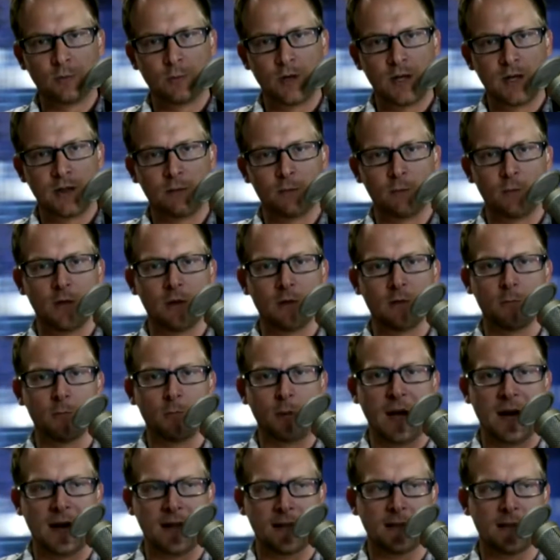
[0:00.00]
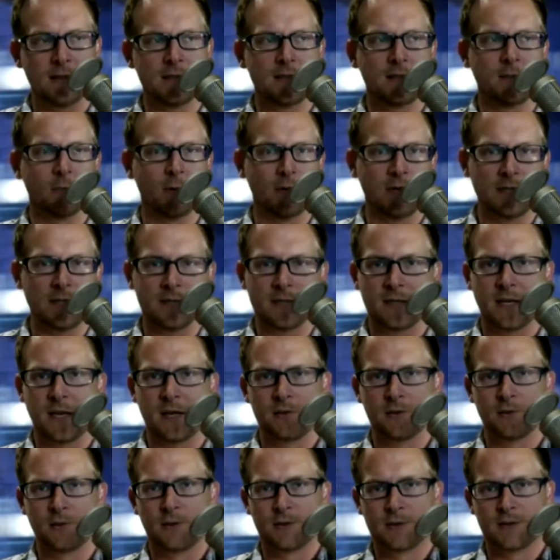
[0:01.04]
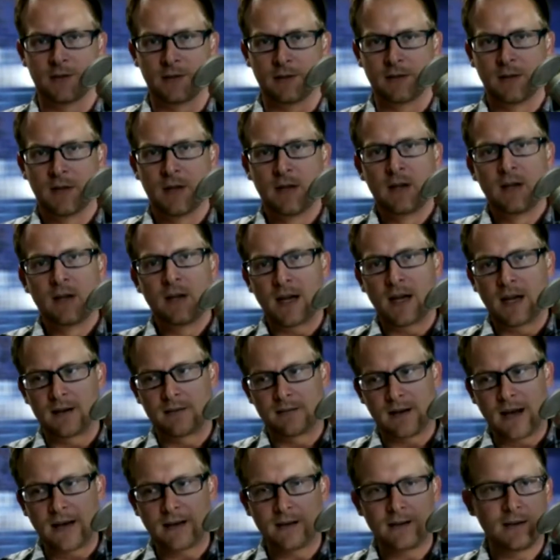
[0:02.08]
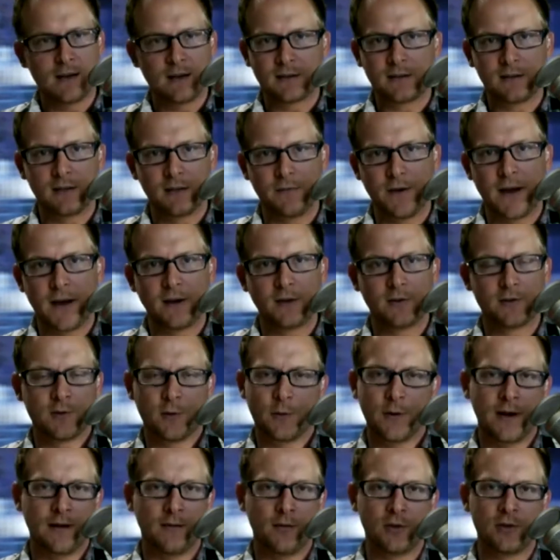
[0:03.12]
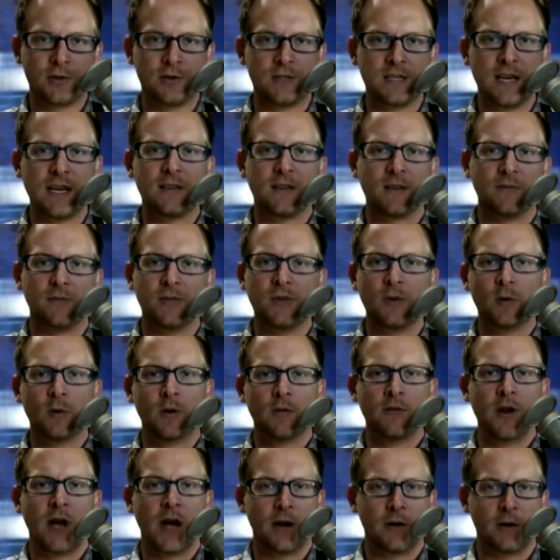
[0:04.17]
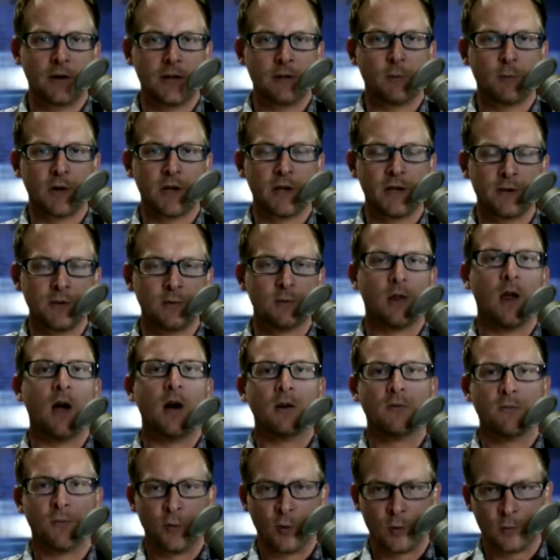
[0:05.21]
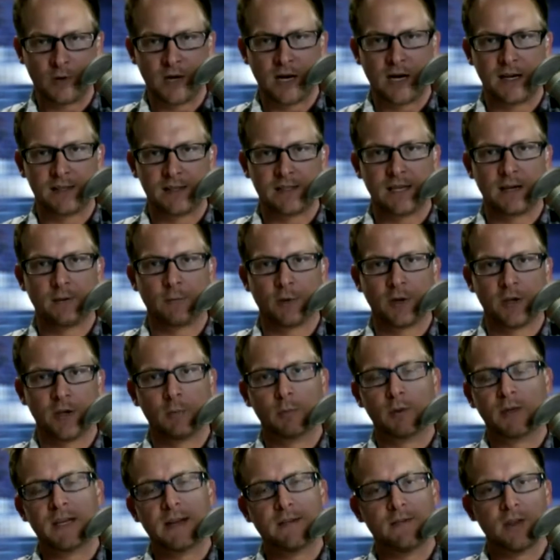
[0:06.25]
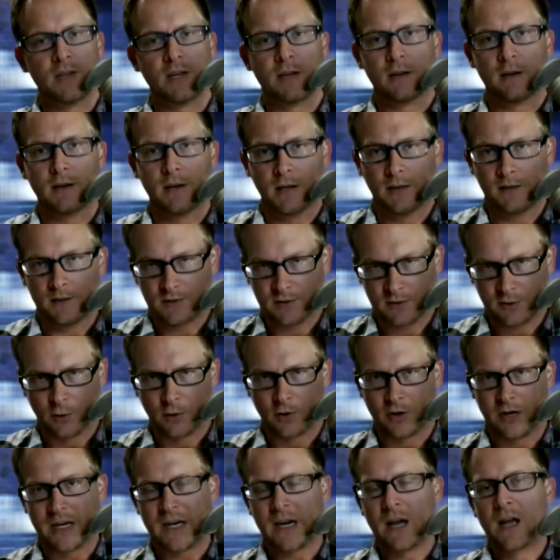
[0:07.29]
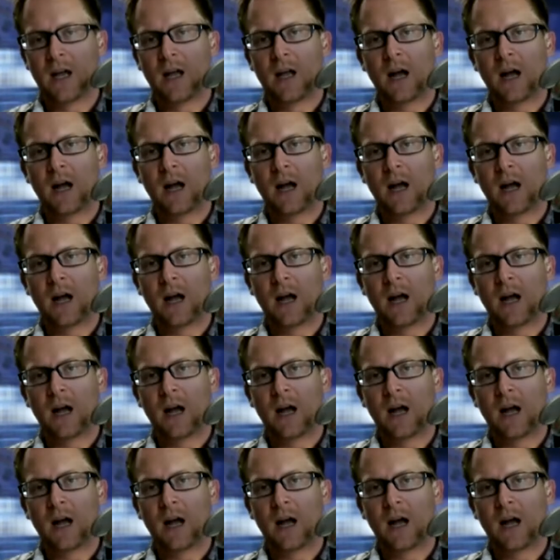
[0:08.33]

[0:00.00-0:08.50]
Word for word: with with pilots and release schedules and and ending on cliffhangers or whatever, to take the view of not only we're going to do long form content, we're going to believe in the in the story,